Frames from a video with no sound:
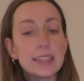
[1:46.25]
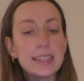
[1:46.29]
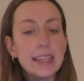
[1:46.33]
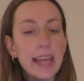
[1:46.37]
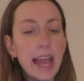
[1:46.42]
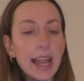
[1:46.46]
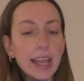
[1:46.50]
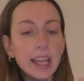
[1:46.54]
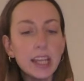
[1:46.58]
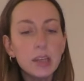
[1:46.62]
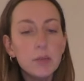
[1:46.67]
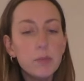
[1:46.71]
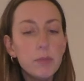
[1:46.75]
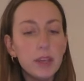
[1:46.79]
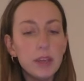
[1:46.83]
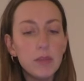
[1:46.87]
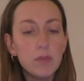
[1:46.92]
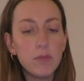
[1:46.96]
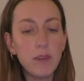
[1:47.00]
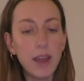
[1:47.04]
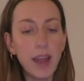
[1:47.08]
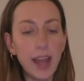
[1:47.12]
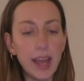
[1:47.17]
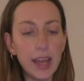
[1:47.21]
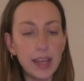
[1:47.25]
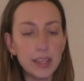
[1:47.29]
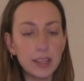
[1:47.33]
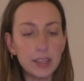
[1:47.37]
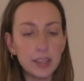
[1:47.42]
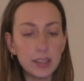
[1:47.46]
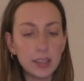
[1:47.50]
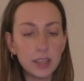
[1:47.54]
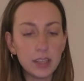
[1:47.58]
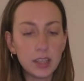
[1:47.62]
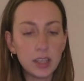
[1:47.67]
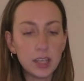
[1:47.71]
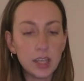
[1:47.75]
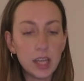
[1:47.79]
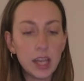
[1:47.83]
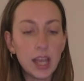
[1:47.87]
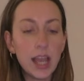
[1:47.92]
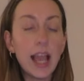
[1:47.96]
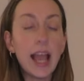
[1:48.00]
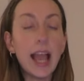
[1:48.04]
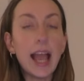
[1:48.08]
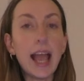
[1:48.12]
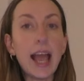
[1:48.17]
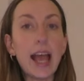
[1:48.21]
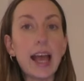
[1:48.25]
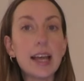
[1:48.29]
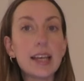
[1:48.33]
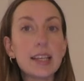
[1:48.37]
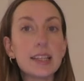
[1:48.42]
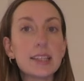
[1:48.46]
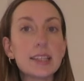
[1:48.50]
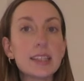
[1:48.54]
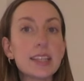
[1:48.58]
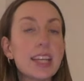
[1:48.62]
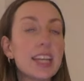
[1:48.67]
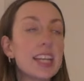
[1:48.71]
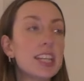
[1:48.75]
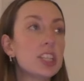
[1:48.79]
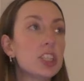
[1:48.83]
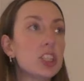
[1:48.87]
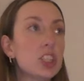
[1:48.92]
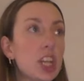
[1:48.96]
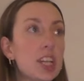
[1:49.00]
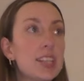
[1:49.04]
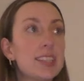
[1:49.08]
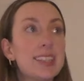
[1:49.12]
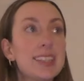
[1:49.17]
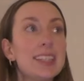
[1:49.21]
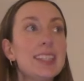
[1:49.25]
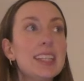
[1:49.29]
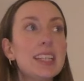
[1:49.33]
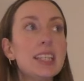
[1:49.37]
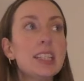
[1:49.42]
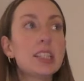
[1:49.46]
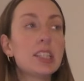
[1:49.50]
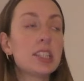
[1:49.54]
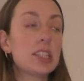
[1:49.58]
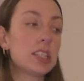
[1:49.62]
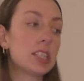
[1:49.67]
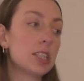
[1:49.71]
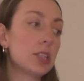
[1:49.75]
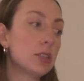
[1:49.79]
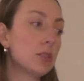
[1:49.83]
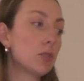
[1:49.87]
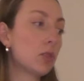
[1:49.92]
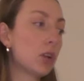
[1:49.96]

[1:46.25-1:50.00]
That could be read as it just needs to